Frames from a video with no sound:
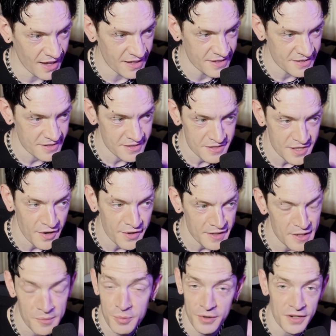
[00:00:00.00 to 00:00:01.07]
is a
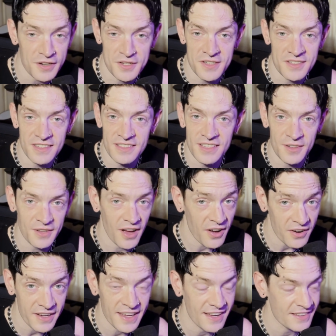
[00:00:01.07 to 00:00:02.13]
tiny production detail that
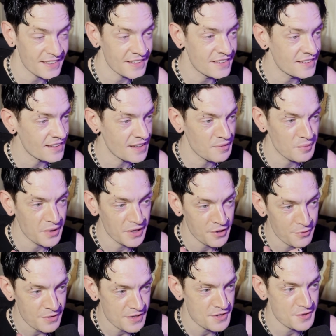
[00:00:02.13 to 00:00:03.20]
I added in my
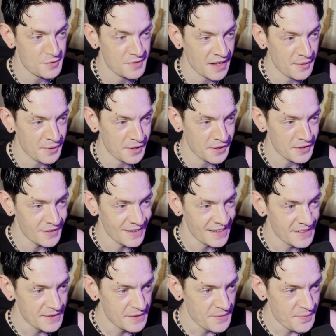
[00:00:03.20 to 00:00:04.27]
original demo
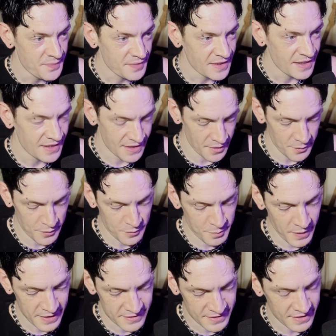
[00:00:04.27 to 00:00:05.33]
that was
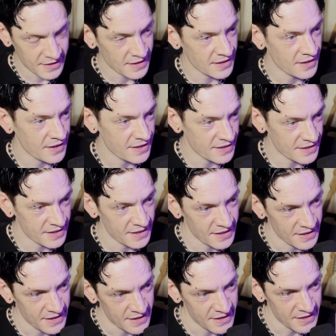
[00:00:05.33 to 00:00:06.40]
basically like,
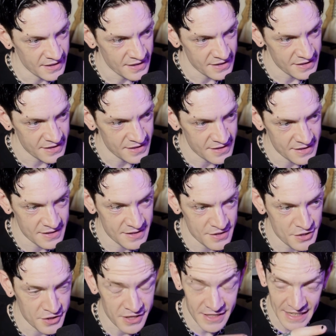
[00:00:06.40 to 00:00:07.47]

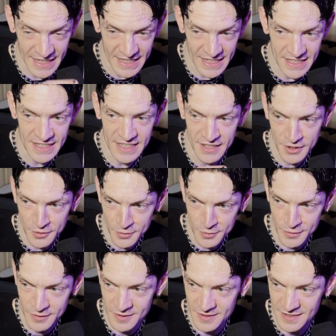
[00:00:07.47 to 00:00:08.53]
you can hear the
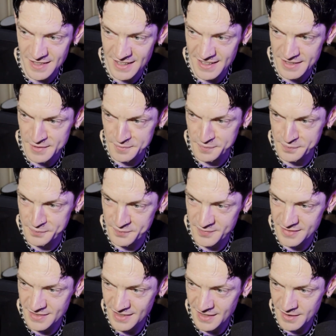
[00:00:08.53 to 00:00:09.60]
old
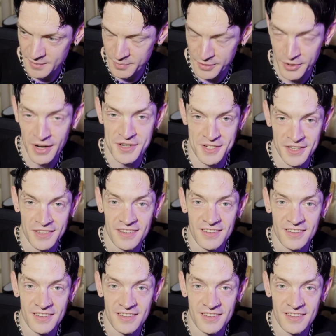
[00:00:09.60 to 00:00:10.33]
progression.